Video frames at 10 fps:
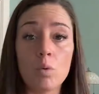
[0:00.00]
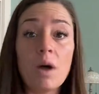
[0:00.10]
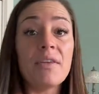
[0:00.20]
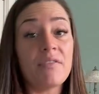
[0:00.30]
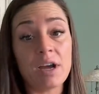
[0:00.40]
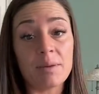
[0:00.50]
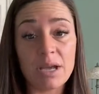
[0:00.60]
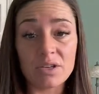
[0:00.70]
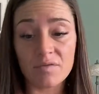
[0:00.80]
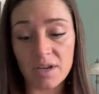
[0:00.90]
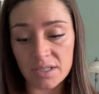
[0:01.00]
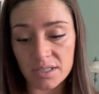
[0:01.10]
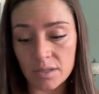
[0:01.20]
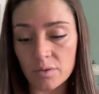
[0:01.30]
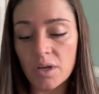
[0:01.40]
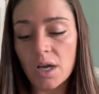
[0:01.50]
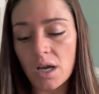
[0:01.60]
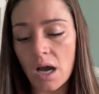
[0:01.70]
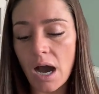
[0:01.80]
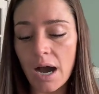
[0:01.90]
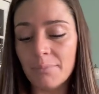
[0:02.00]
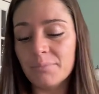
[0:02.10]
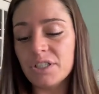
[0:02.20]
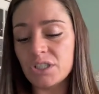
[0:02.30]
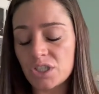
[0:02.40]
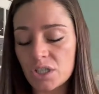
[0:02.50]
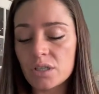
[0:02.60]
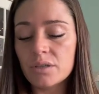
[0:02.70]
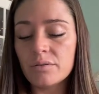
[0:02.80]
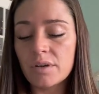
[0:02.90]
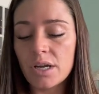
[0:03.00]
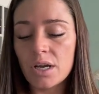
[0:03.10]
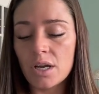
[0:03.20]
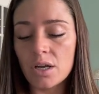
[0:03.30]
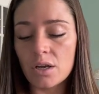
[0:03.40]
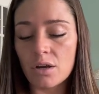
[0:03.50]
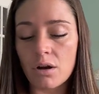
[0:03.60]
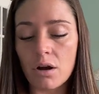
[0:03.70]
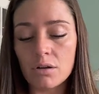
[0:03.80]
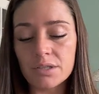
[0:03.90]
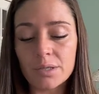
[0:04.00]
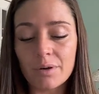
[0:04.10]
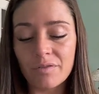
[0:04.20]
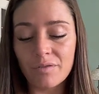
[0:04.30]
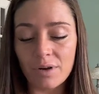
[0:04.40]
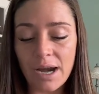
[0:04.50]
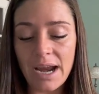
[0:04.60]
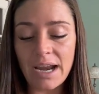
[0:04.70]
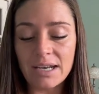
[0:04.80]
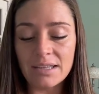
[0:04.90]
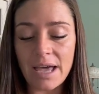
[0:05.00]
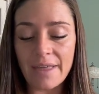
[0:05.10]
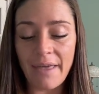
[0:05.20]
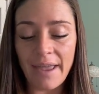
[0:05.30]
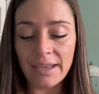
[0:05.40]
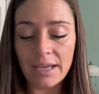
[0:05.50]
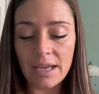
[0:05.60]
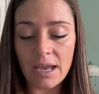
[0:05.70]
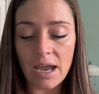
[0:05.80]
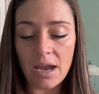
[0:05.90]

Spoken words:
one, that fucking petrifies you. But 2, you're also afraid that like,